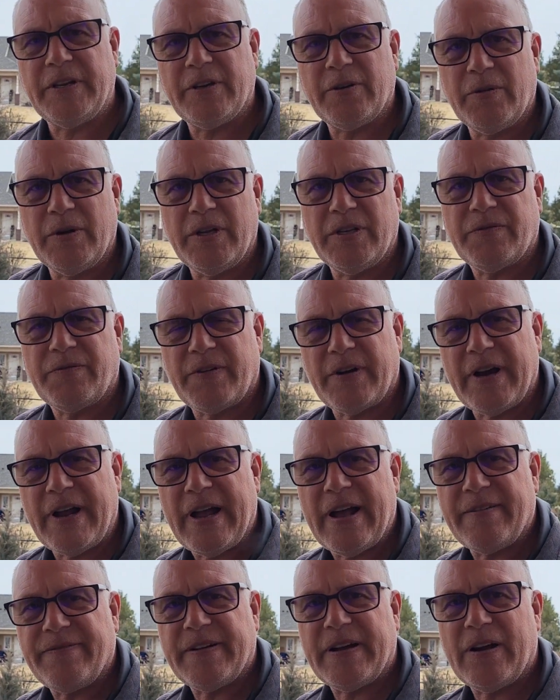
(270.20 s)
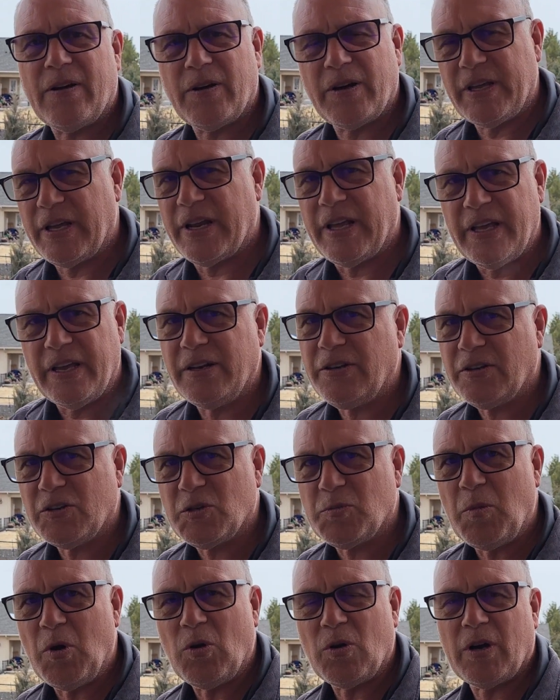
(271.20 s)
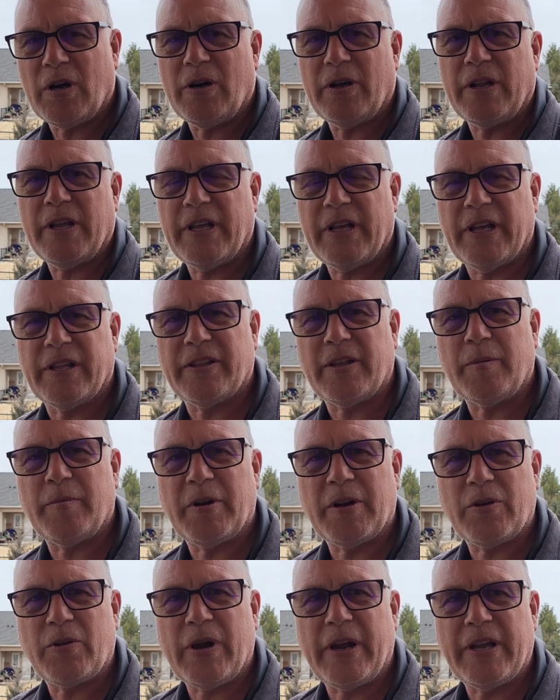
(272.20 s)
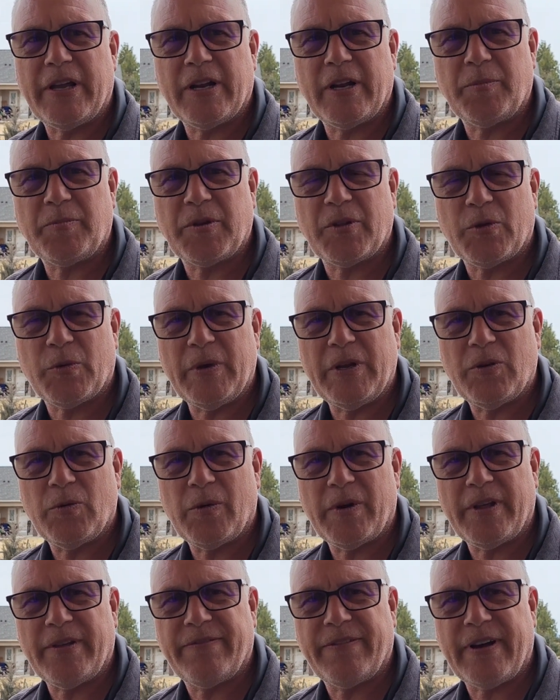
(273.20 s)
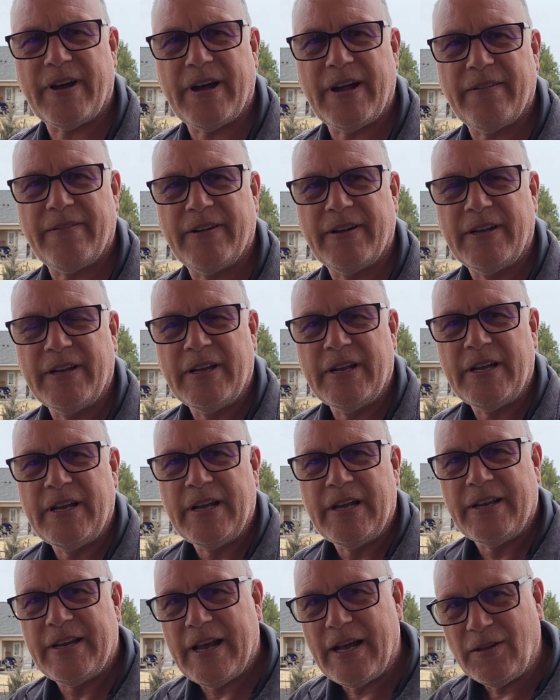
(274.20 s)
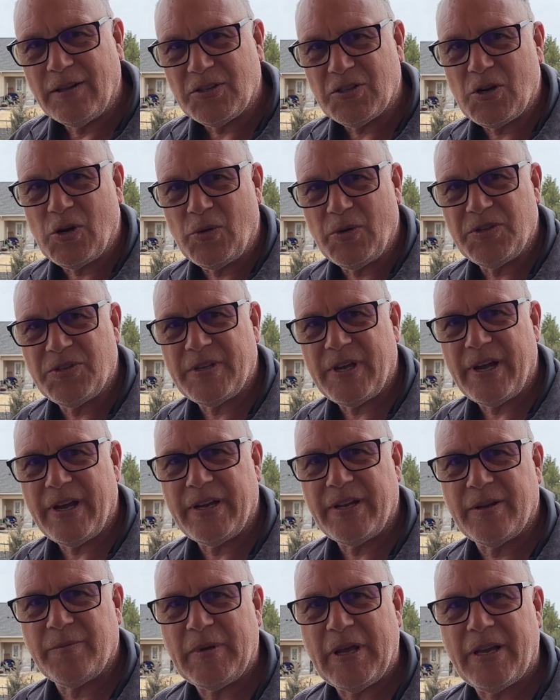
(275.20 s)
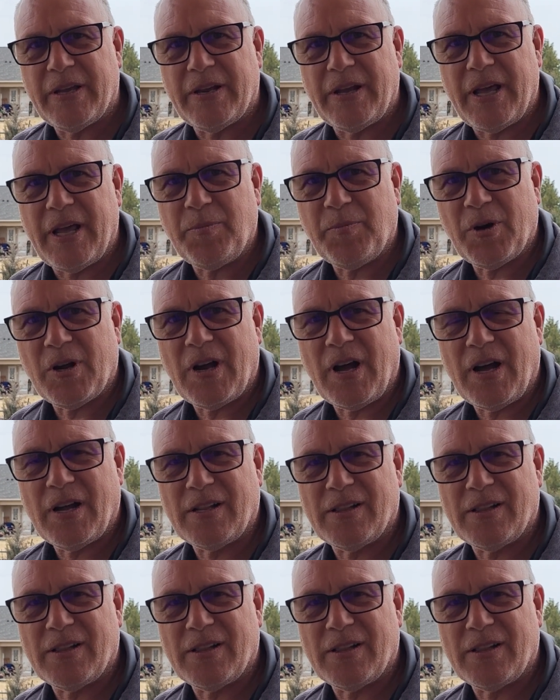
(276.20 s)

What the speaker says: degrees for a half hour, get a hint of smoke on it, and then I'm going to crank it up to 325. Now let's go inside and make an apricot